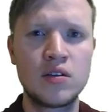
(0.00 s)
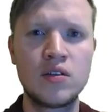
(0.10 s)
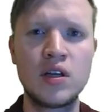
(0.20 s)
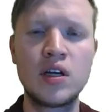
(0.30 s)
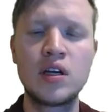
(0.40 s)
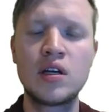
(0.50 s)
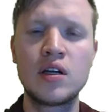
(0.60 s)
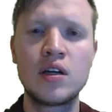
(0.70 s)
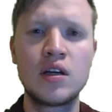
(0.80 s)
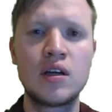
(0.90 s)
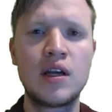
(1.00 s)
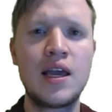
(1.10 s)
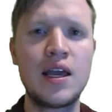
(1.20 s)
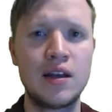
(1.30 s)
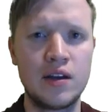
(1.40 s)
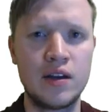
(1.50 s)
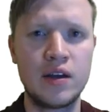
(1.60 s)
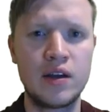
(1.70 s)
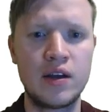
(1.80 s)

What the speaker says: the end